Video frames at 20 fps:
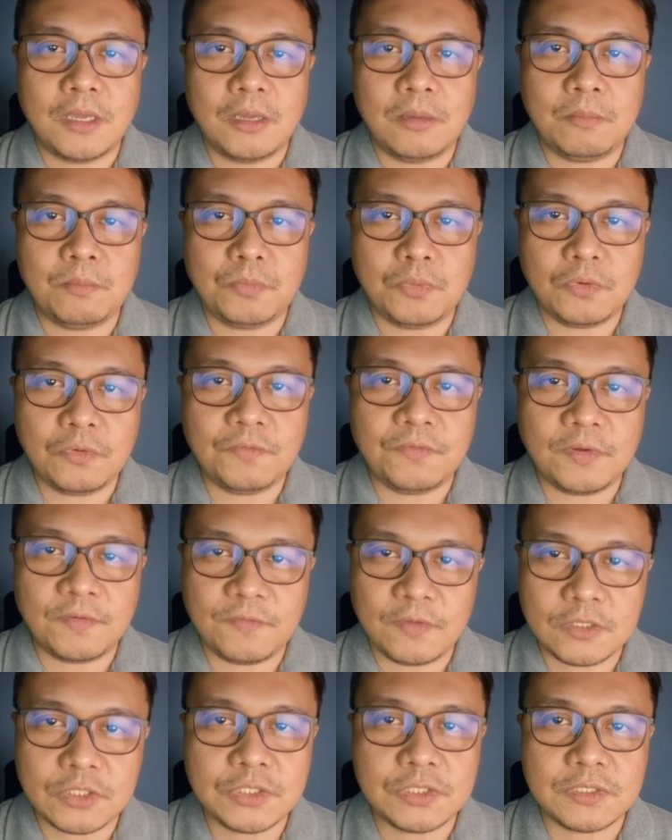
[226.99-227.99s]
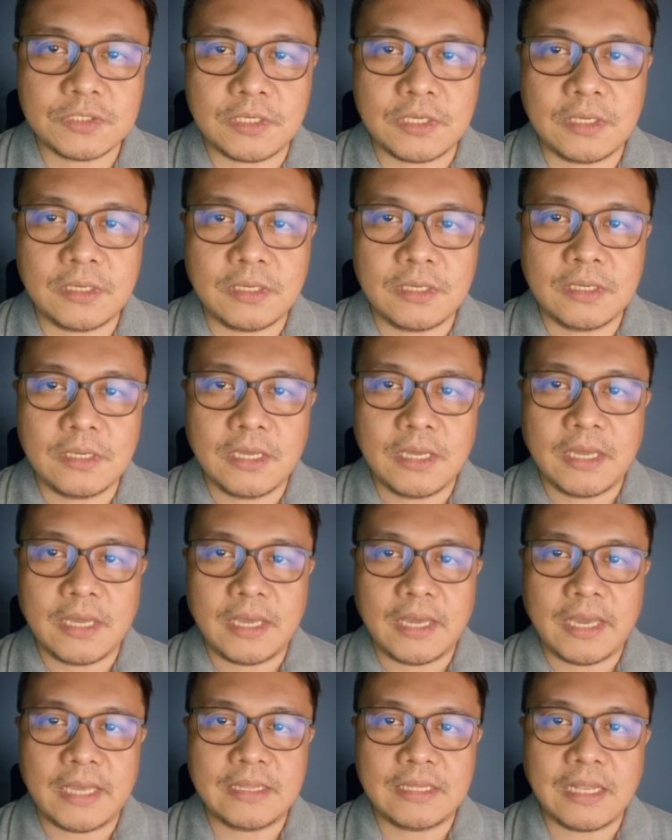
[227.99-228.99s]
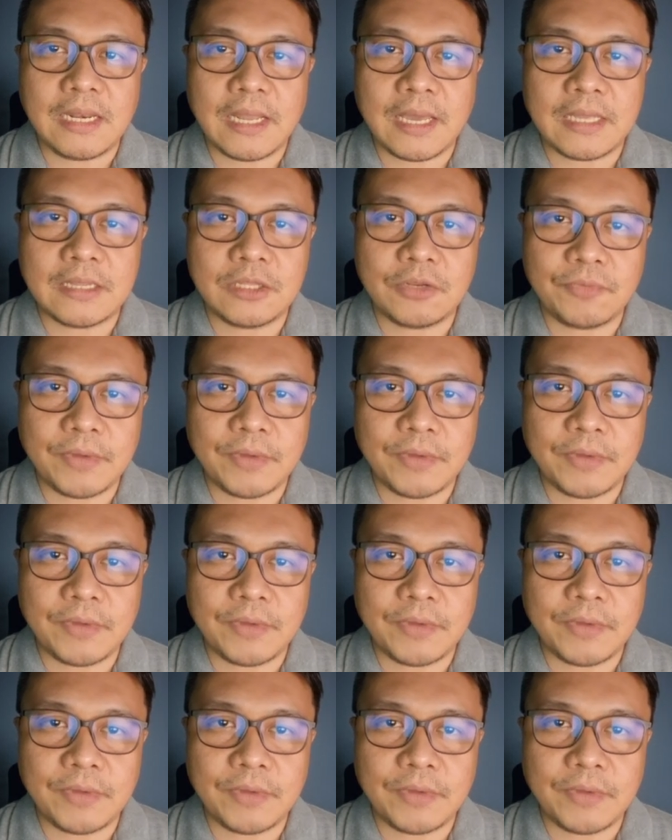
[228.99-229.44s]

improve efficiency, and align